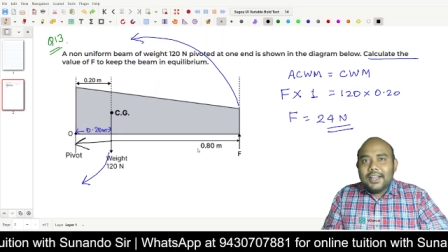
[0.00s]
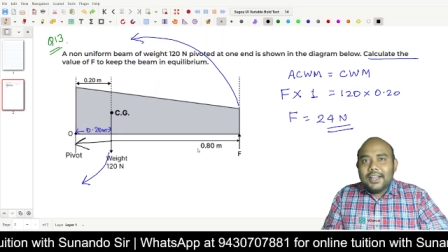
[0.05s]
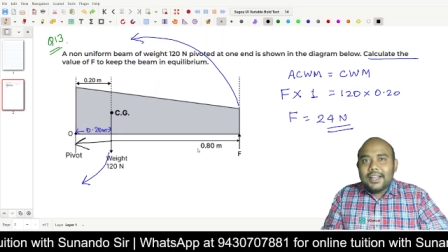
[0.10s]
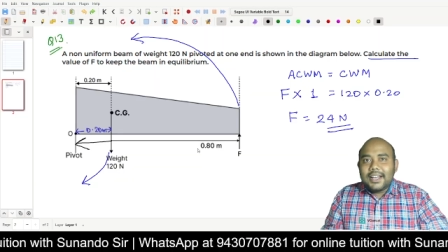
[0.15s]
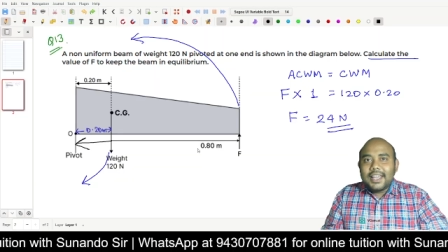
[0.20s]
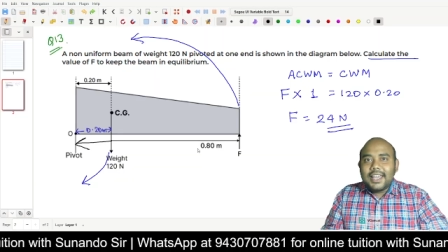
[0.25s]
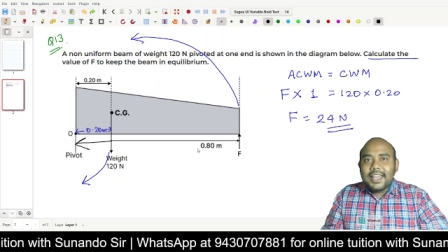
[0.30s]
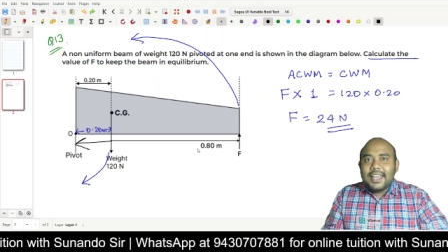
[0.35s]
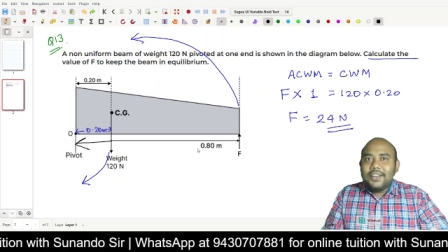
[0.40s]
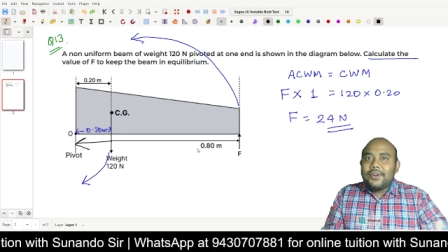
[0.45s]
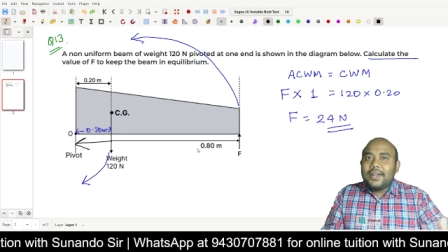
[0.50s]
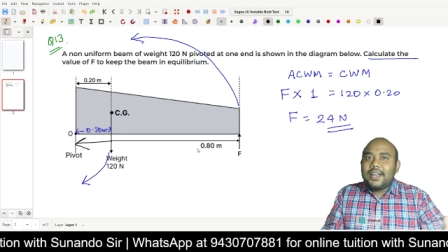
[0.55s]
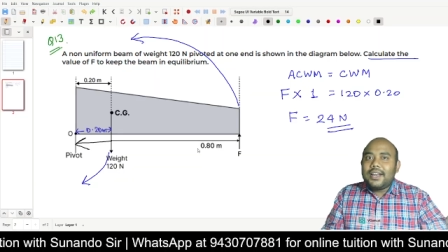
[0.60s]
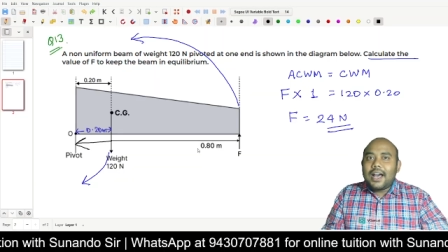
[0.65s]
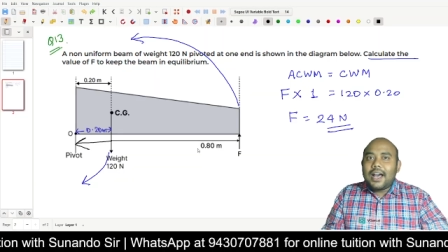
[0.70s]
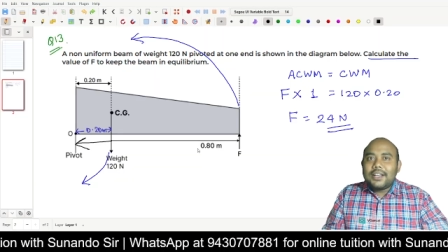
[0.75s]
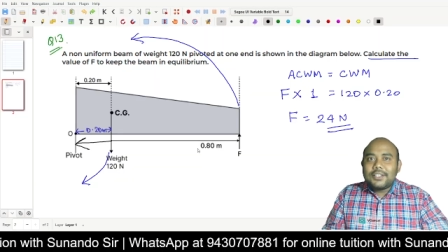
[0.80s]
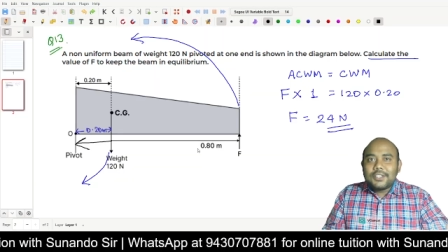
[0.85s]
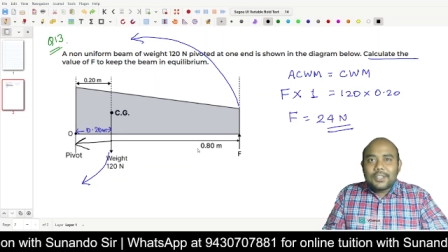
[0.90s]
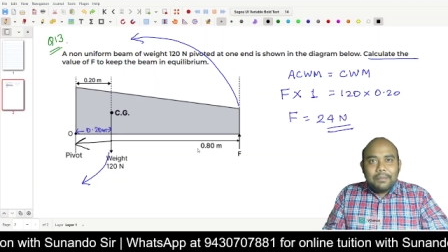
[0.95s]
again you can
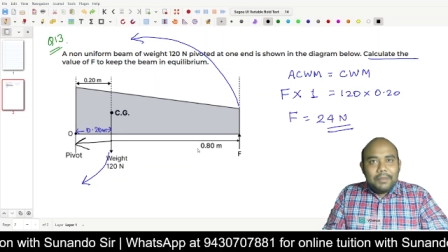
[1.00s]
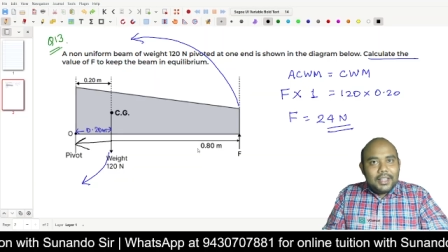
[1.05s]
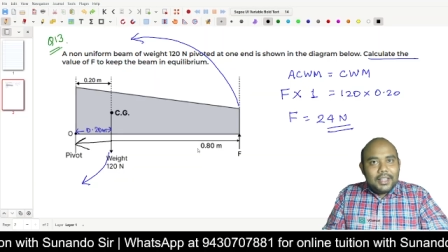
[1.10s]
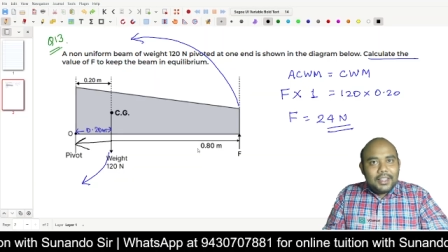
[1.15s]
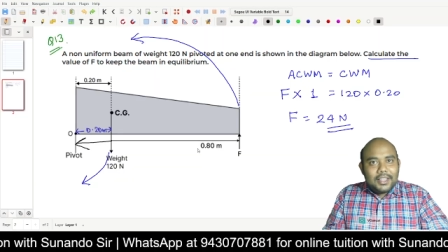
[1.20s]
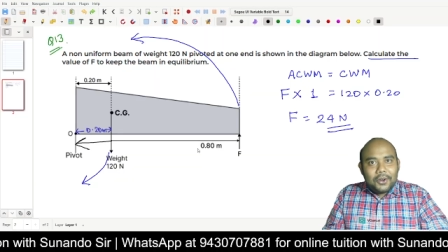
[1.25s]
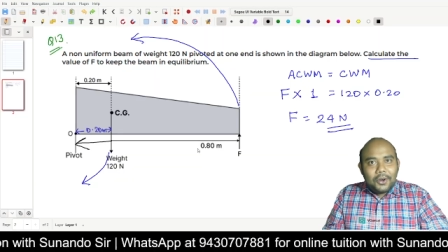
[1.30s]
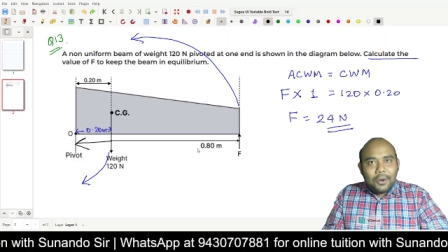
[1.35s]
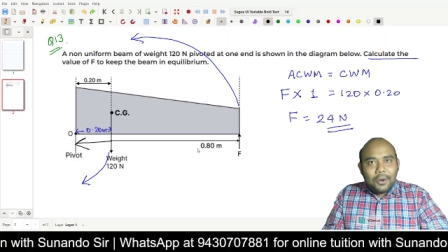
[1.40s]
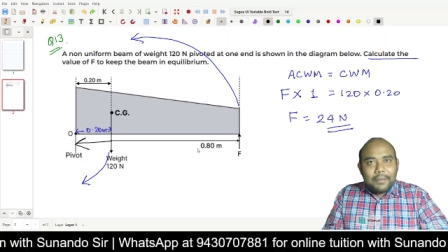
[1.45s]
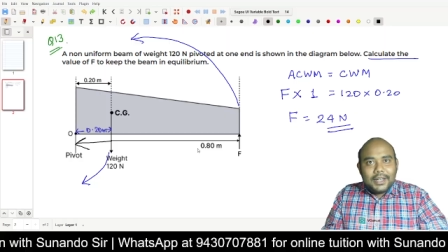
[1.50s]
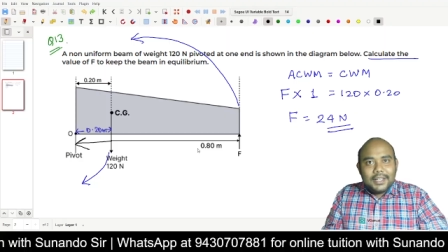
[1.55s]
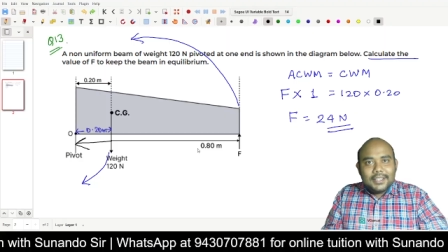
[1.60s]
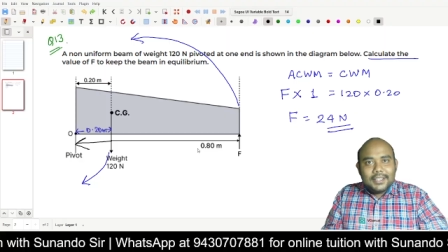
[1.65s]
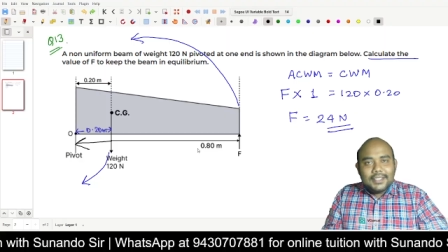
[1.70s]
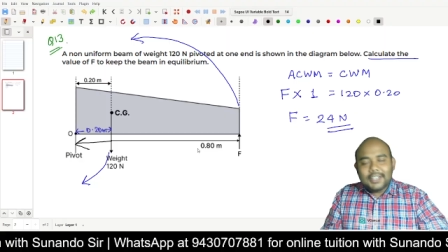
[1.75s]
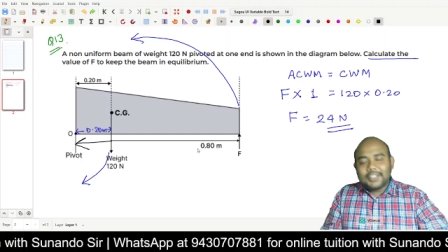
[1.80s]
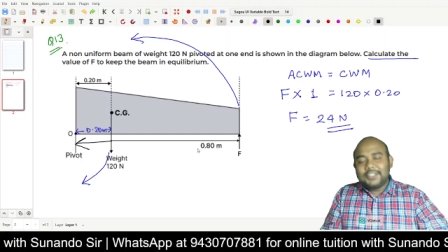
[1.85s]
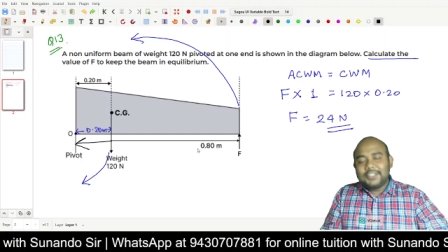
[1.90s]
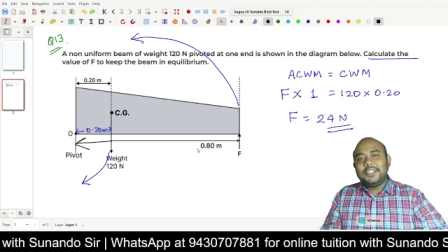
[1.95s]
ask me in the comment
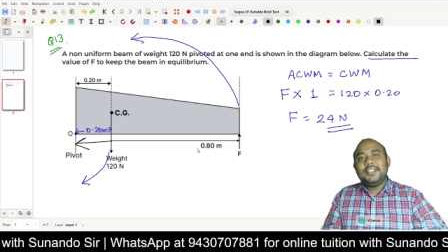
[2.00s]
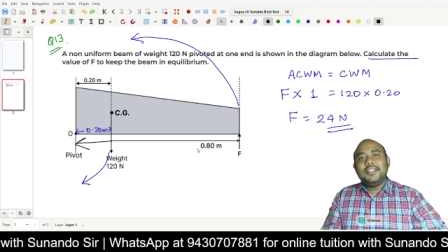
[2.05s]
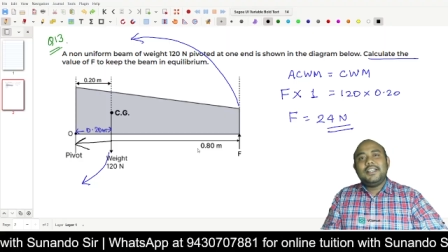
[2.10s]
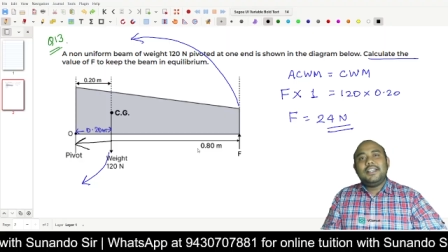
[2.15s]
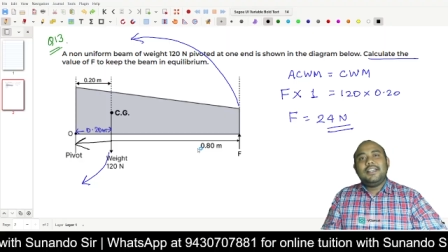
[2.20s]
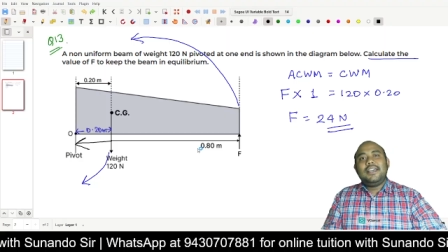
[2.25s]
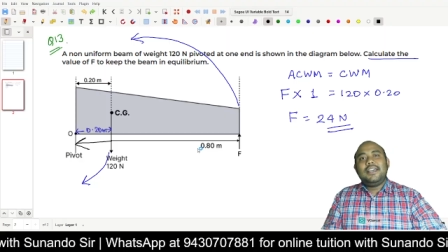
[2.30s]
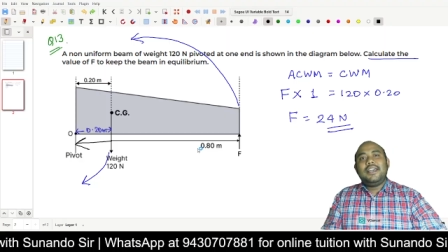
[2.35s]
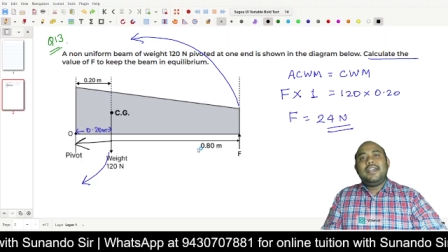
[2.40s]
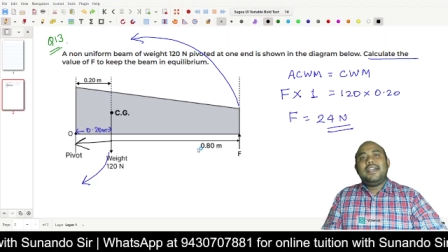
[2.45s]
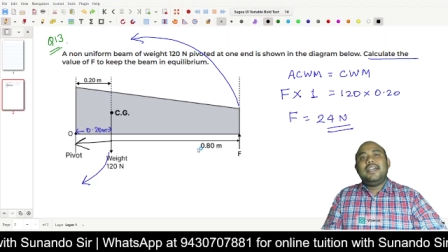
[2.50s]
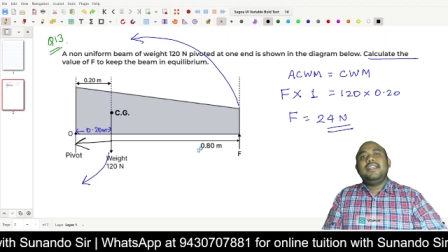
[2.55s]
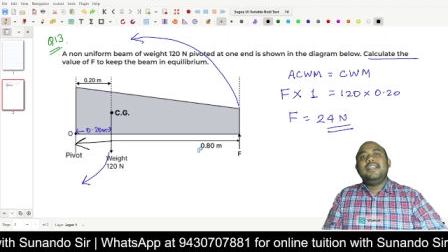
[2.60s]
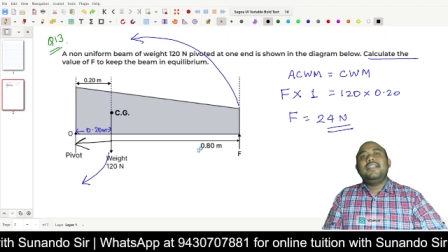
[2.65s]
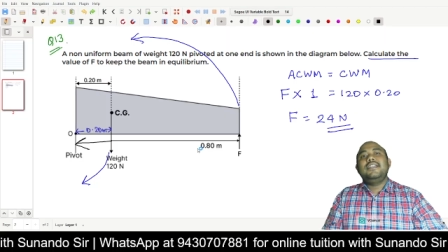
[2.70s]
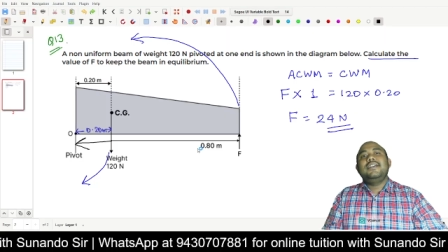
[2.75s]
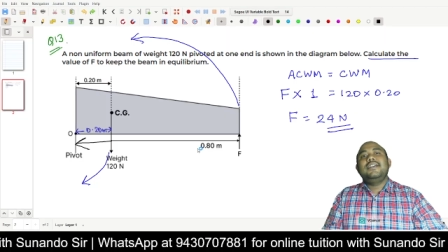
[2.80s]
section, and